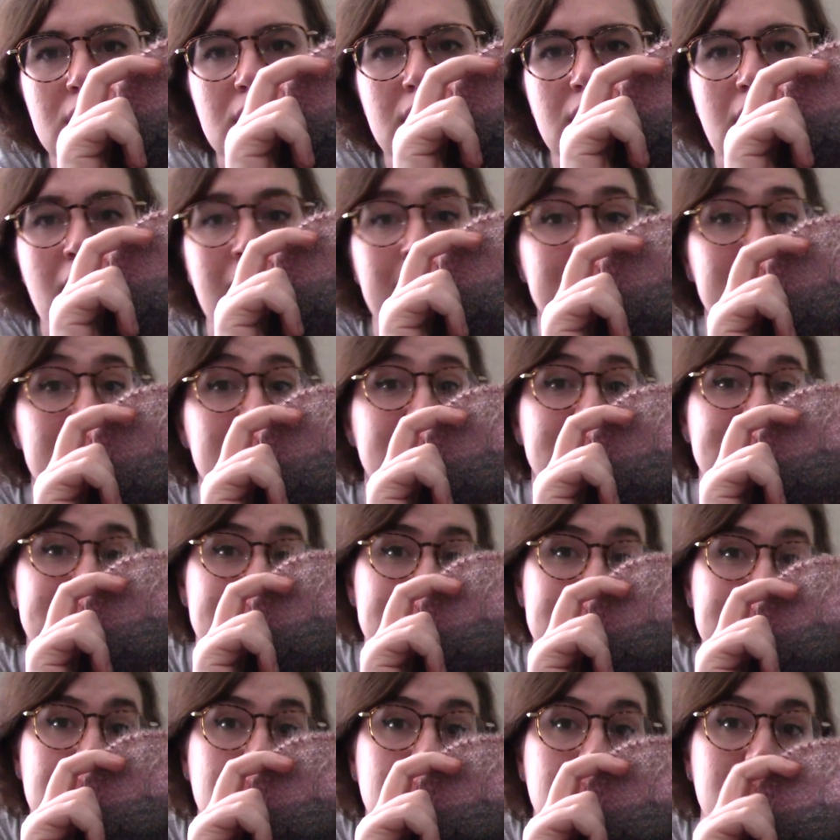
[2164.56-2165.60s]
I mean, it's
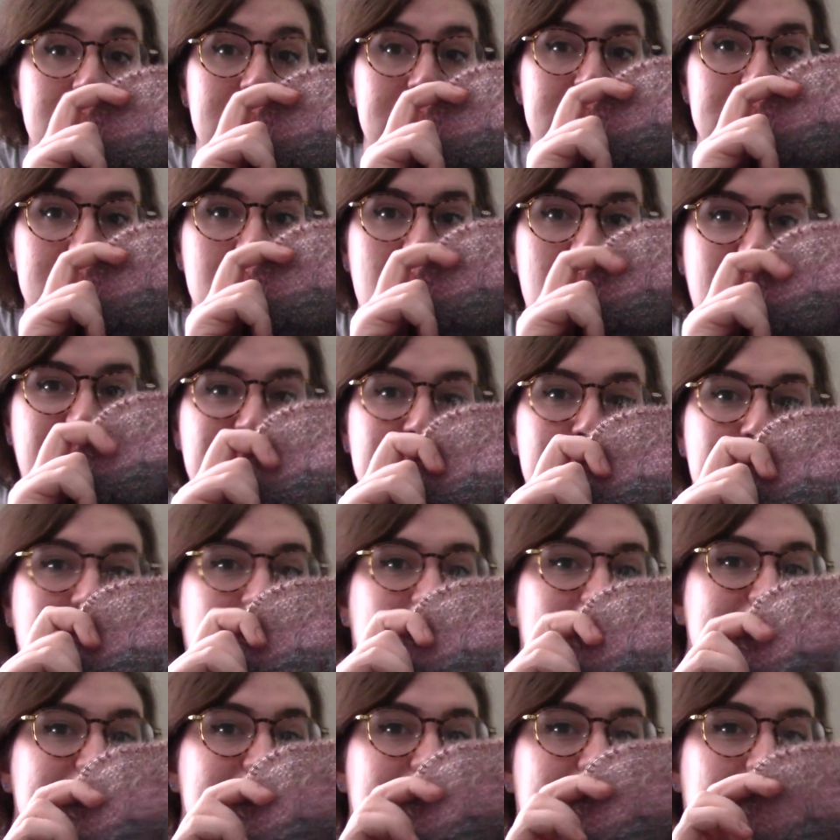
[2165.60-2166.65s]
literally soft, but
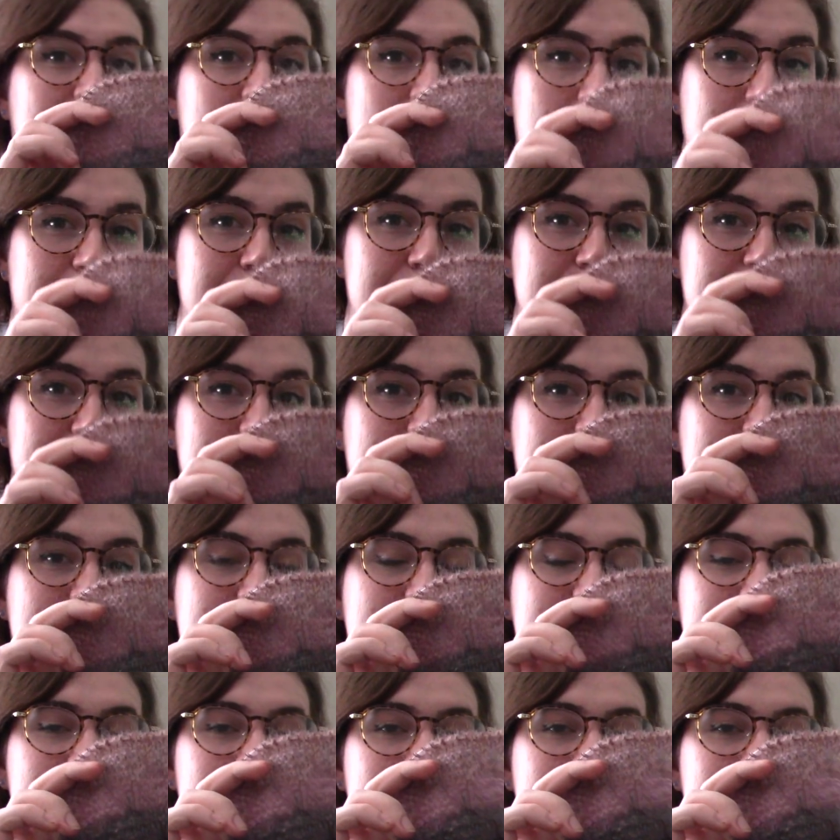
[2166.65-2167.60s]
also the colors